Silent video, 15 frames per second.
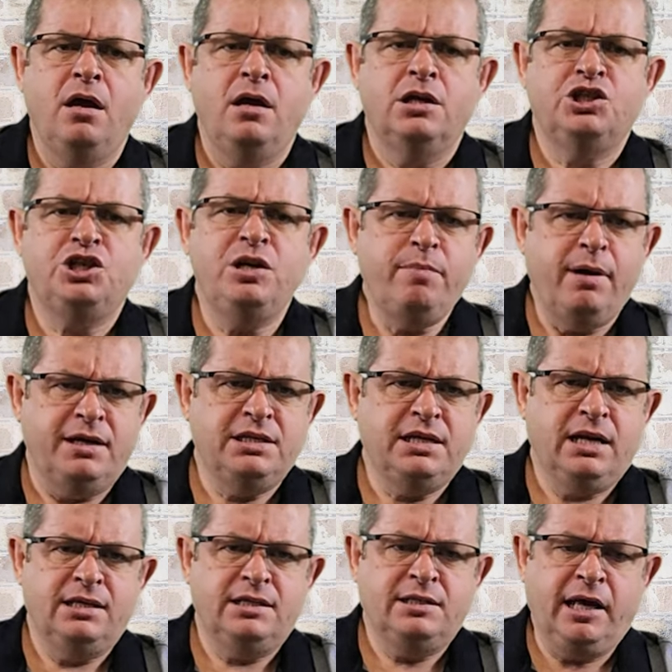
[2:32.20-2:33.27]
She
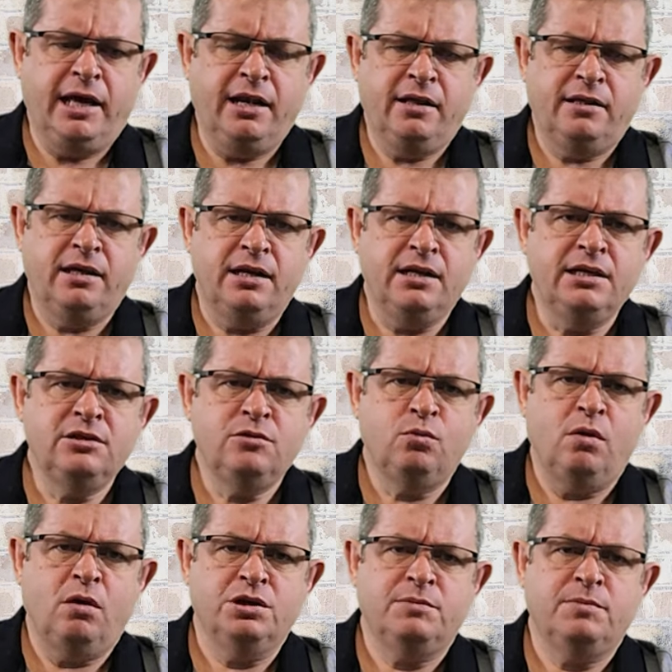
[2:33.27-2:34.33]
basically stated that the reason
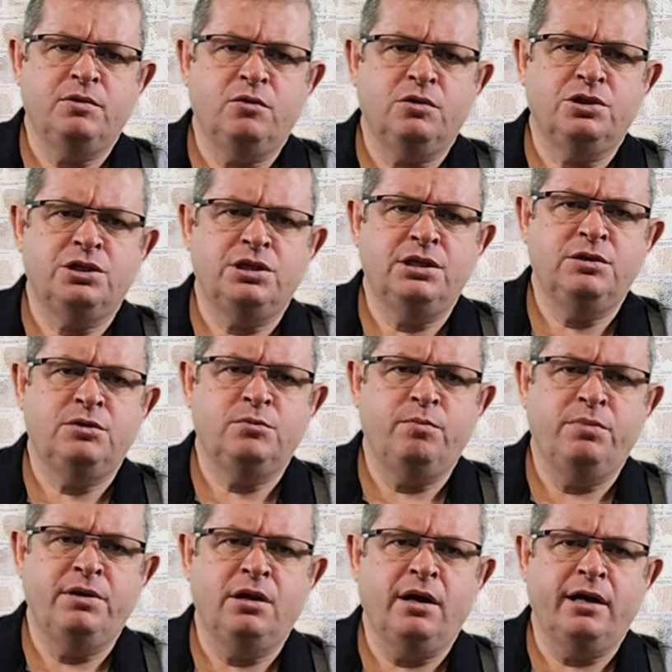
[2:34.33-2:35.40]
was because she's
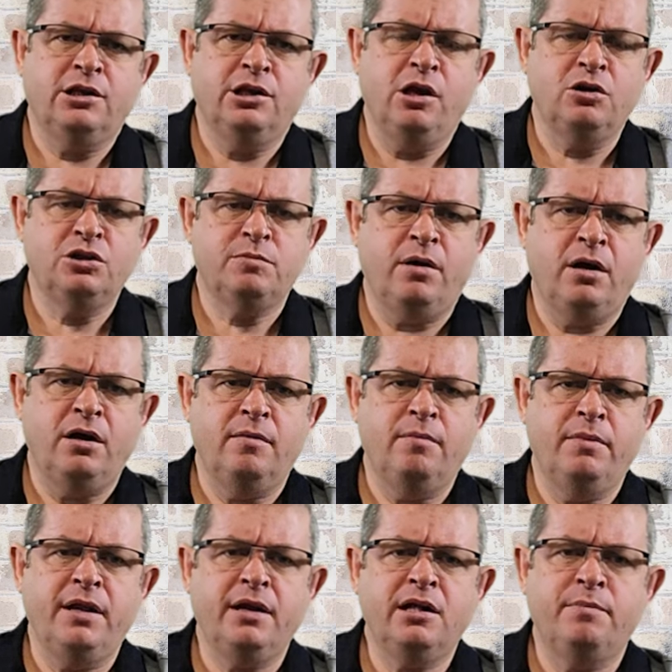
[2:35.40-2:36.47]
been diagnosed by a
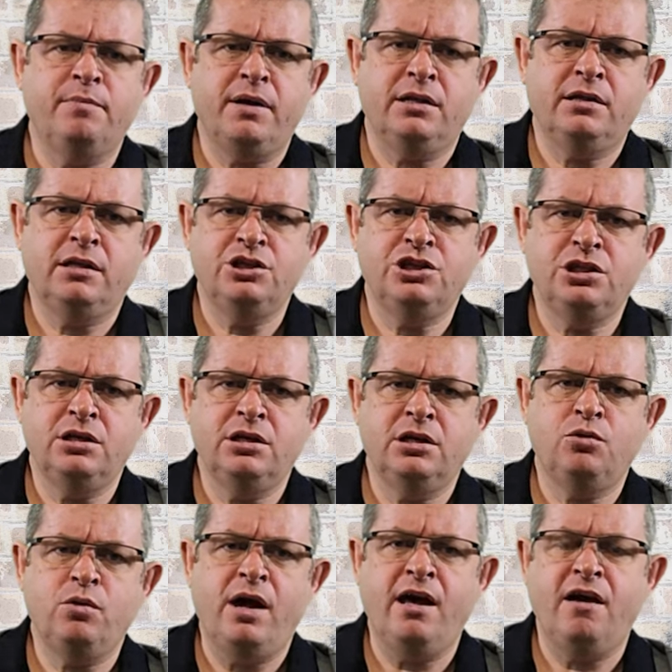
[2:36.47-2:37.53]
medical practitioner
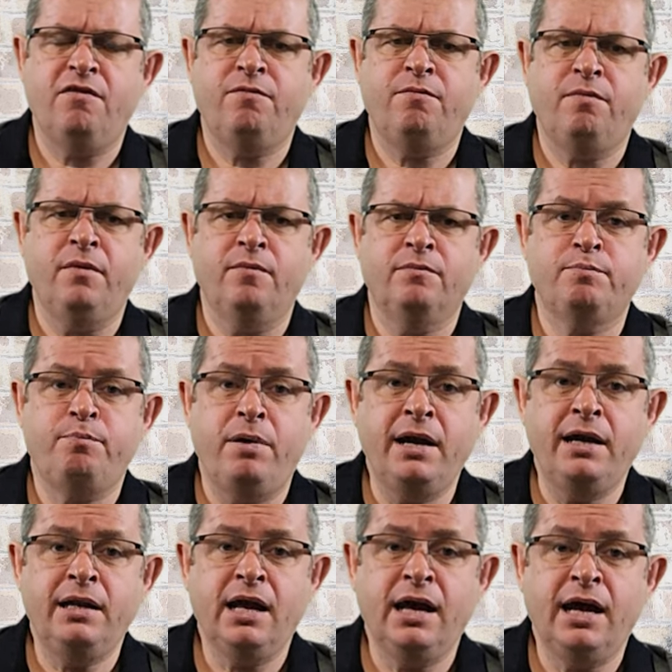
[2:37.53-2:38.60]
to have
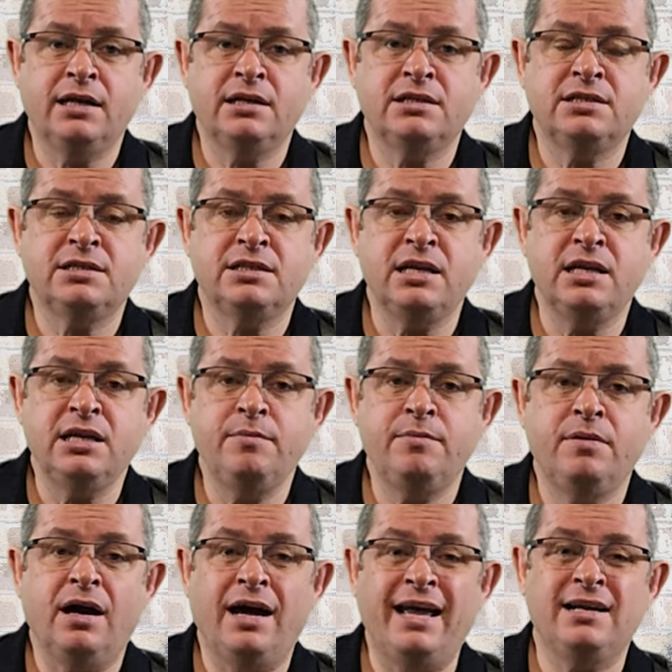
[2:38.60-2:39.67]
pain and sleep
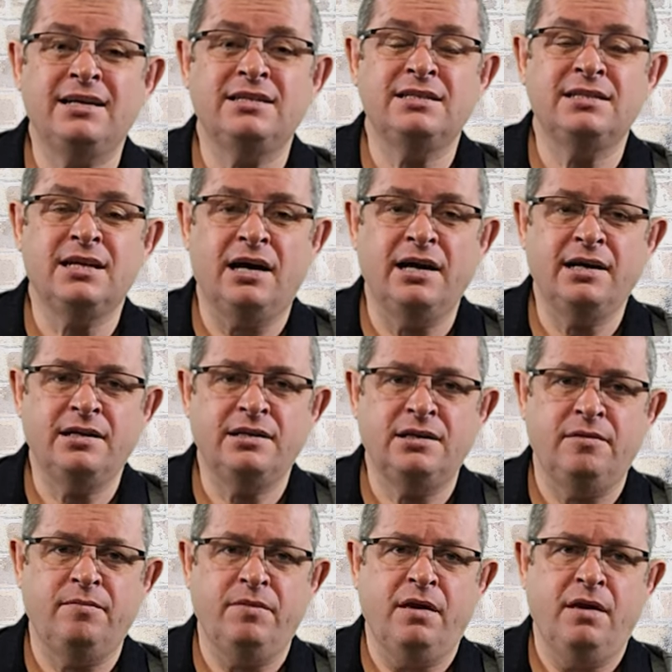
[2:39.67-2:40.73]

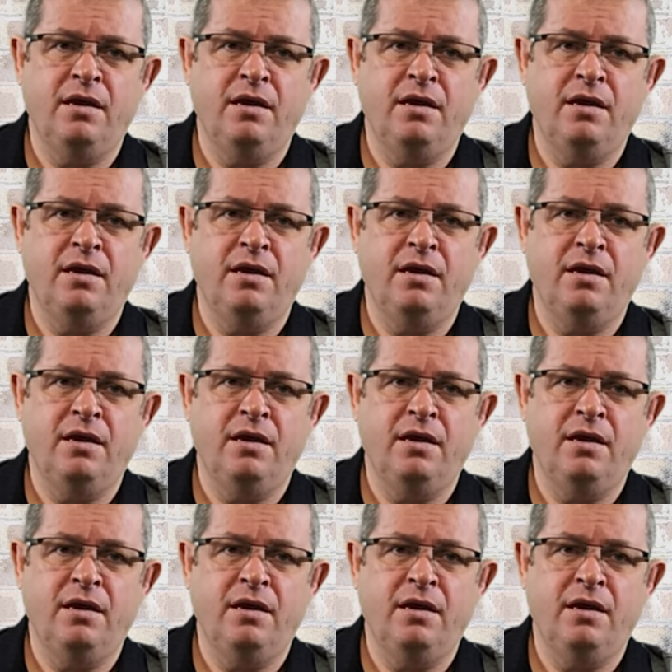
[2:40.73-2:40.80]
anxiety.